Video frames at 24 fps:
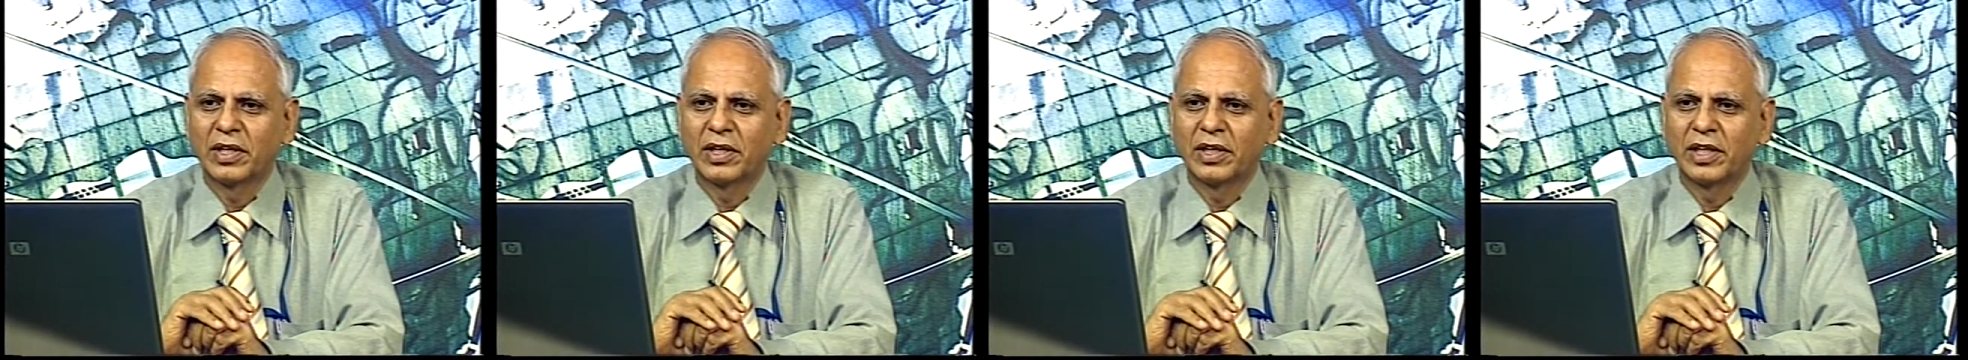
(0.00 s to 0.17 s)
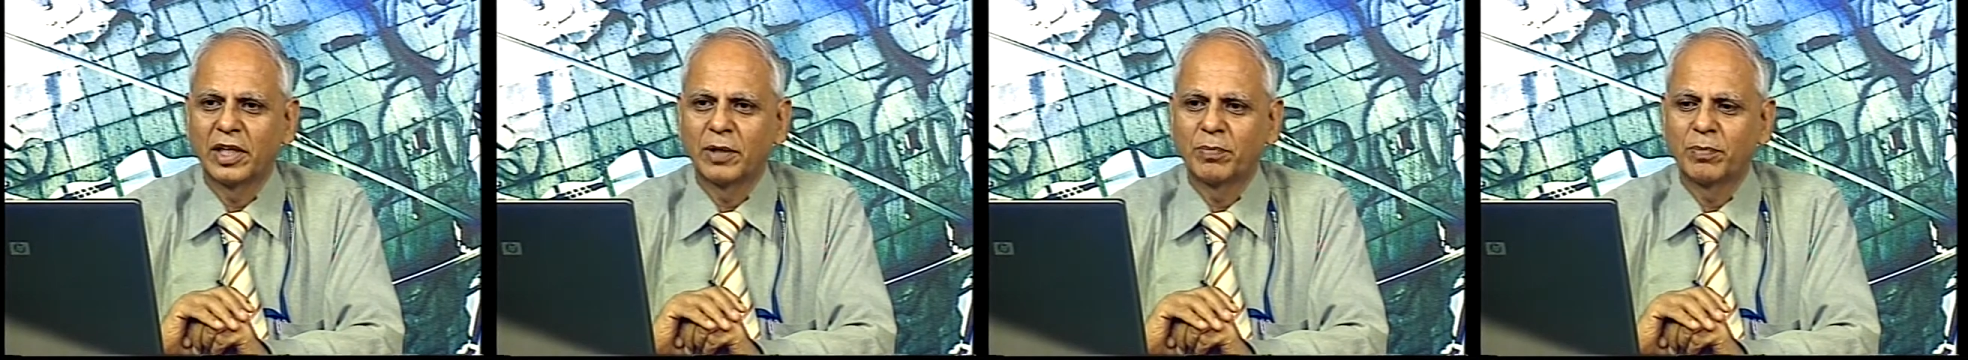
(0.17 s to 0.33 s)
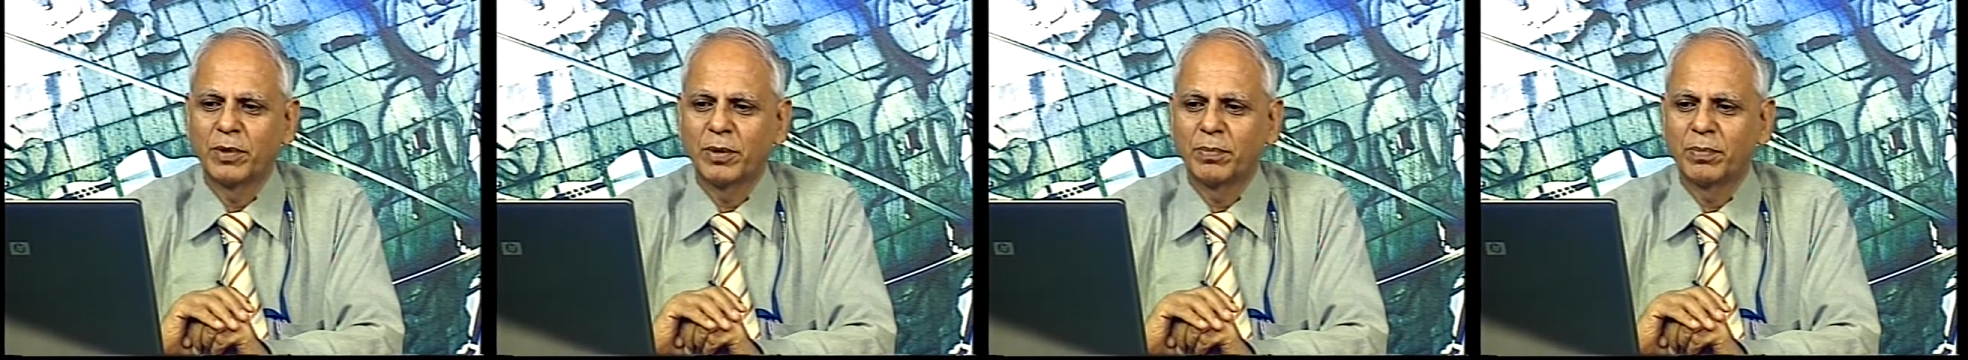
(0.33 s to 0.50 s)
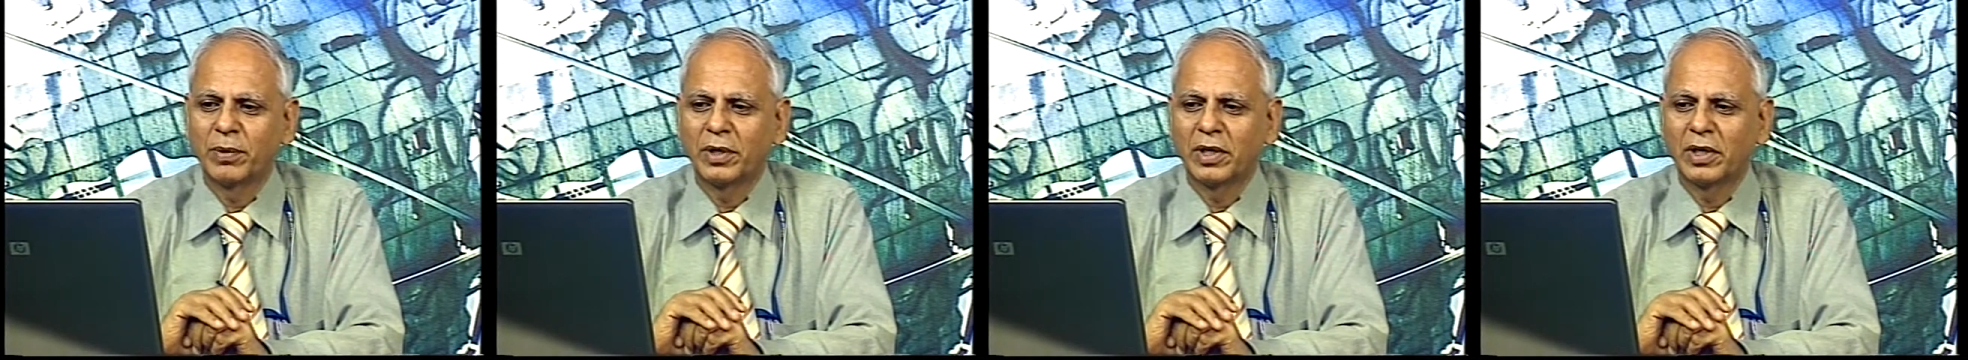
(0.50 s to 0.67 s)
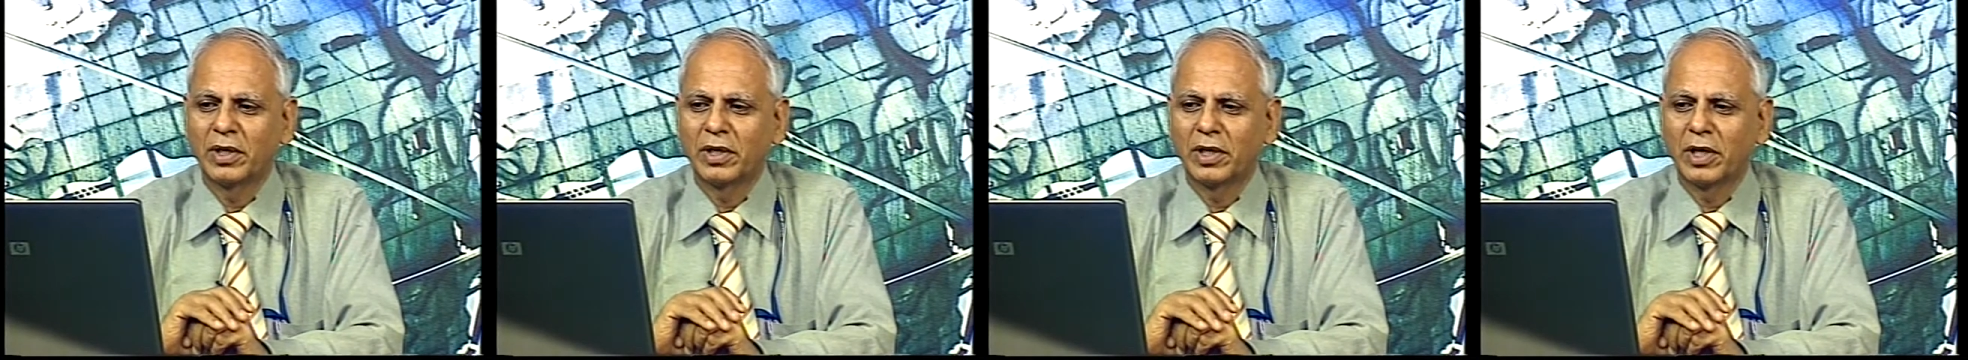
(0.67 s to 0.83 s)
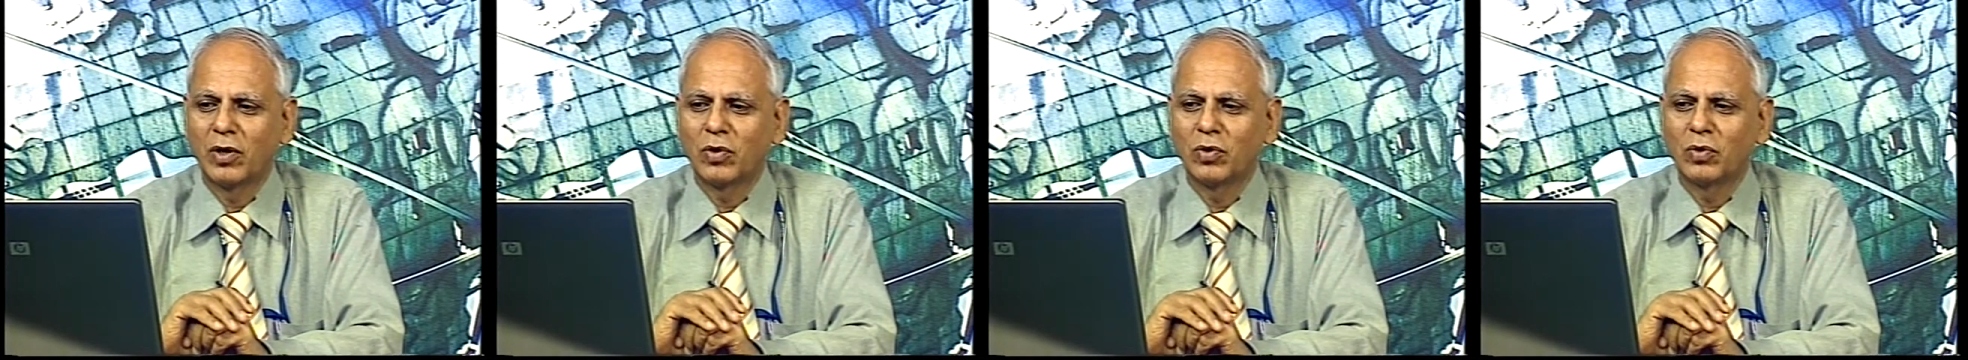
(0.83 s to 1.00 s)
that people
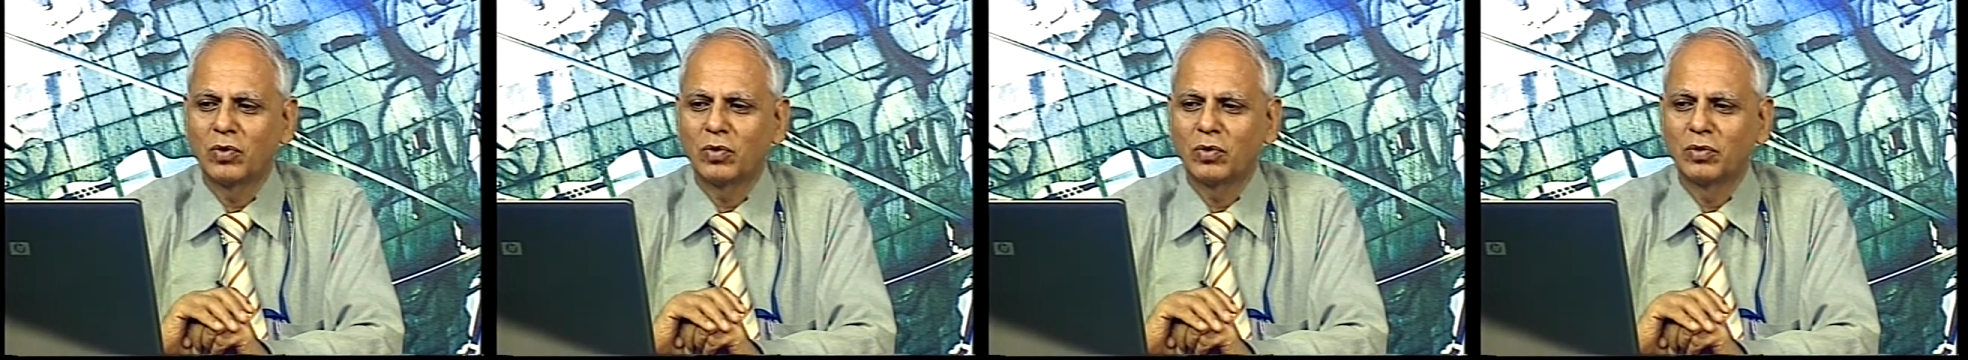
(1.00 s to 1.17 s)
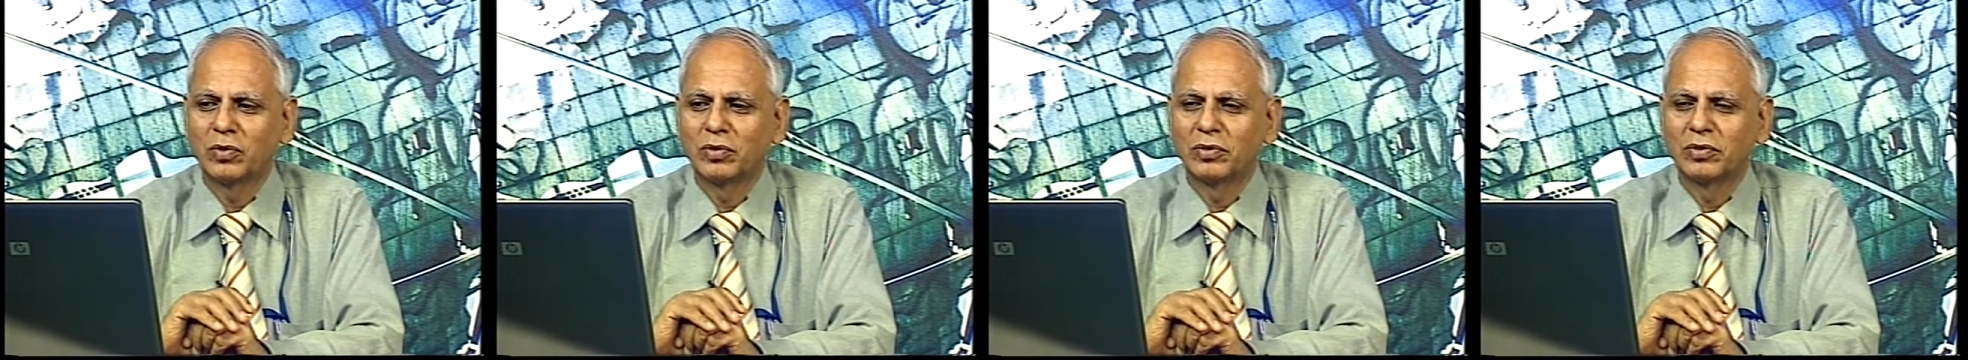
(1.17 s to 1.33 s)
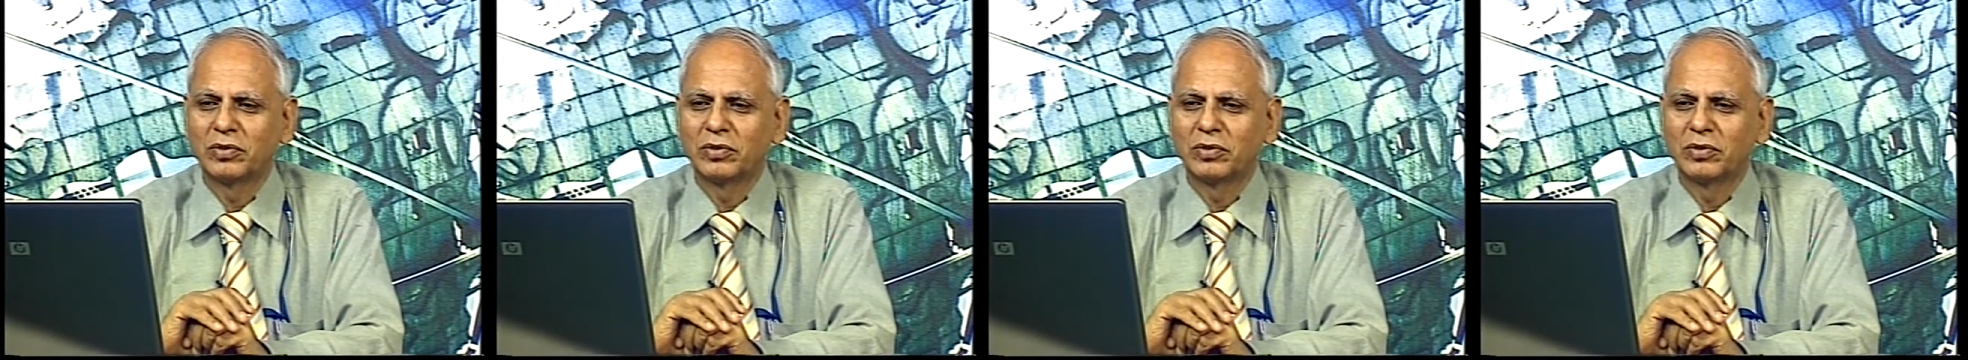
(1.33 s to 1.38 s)
now